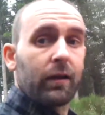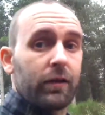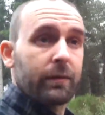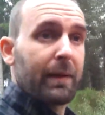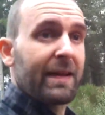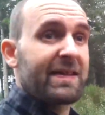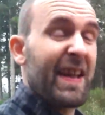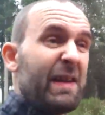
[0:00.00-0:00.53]
I used to
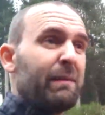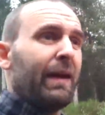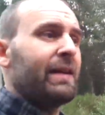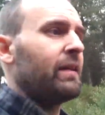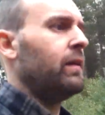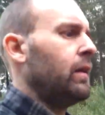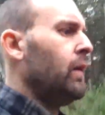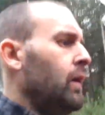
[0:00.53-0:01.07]
be a team
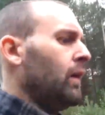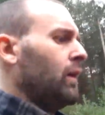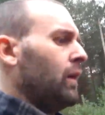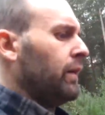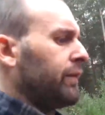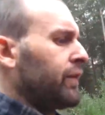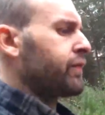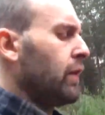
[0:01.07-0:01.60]
leader
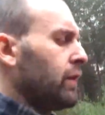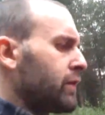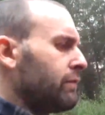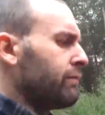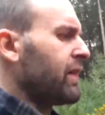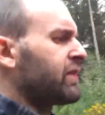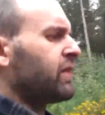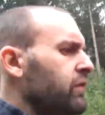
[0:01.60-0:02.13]
of a search
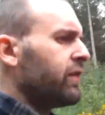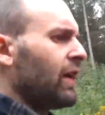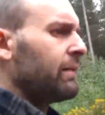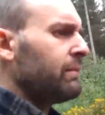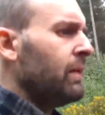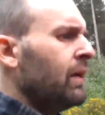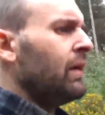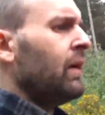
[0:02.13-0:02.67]
and rescue
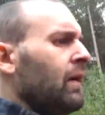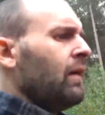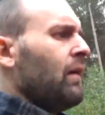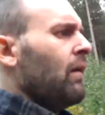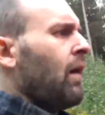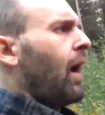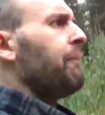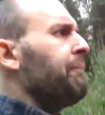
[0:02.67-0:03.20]
team.
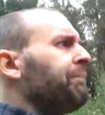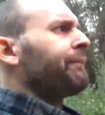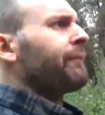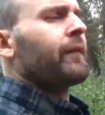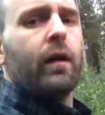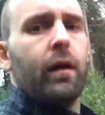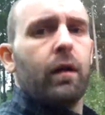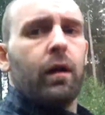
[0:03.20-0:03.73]

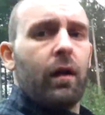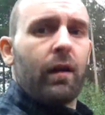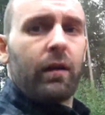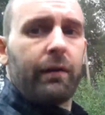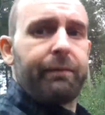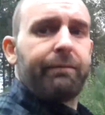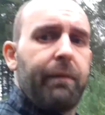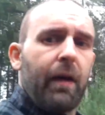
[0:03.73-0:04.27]

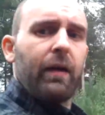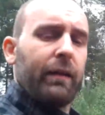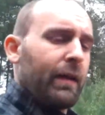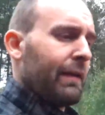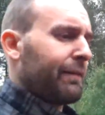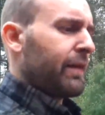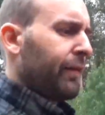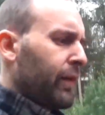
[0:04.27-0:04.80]
But
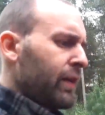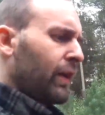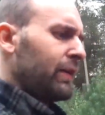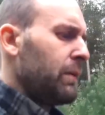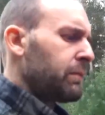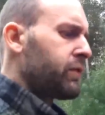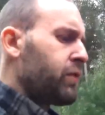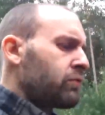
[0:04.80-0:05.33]
if you've only got
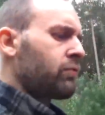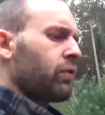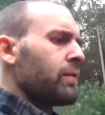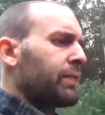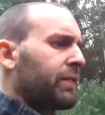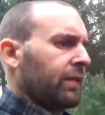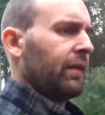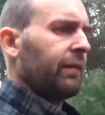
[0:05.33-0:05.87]
limited
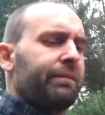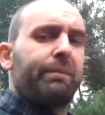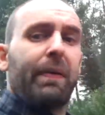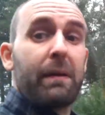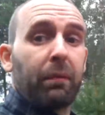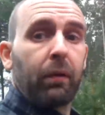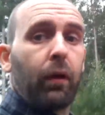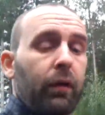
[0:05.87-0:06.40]
groups of
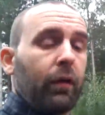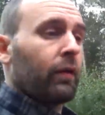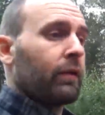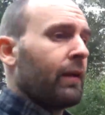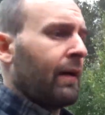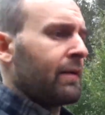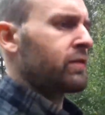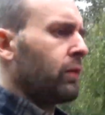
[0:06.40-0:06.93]
people on
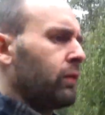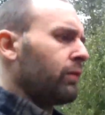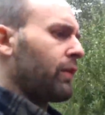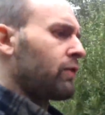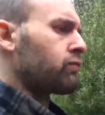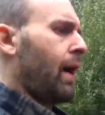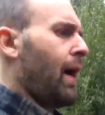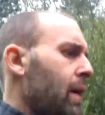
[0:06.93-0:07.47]
the
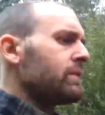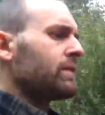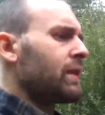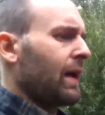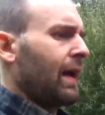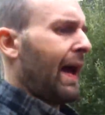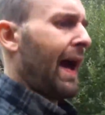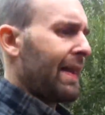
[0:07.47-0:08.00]
ground
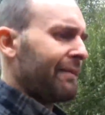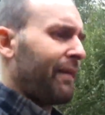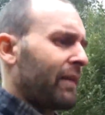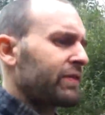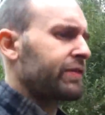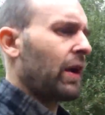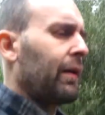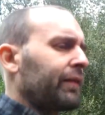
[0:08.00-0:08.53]
at the
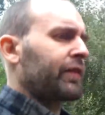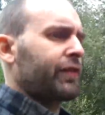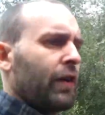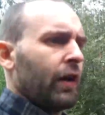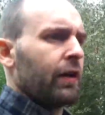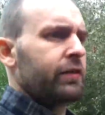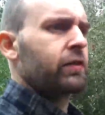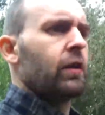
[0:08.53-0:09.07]
very start of a
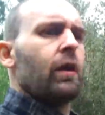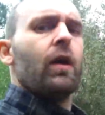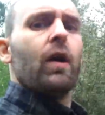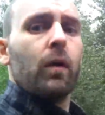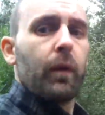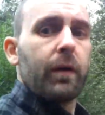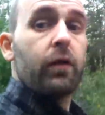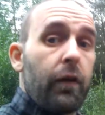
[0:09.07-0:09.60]
search,
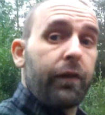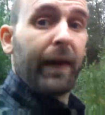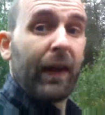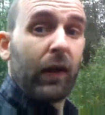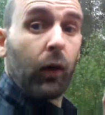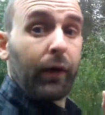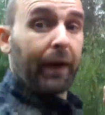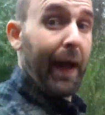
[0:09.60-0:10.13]
we do a thing
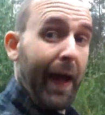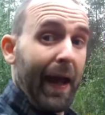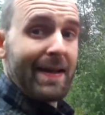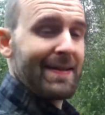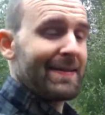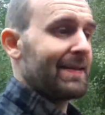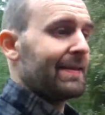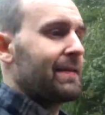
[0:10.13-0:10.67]
called a
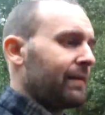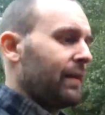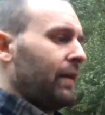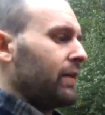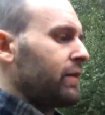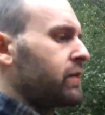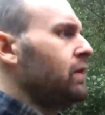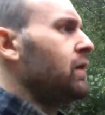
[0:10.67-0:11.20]
hasty
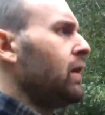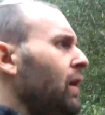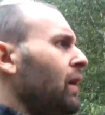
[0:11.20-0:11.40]
search.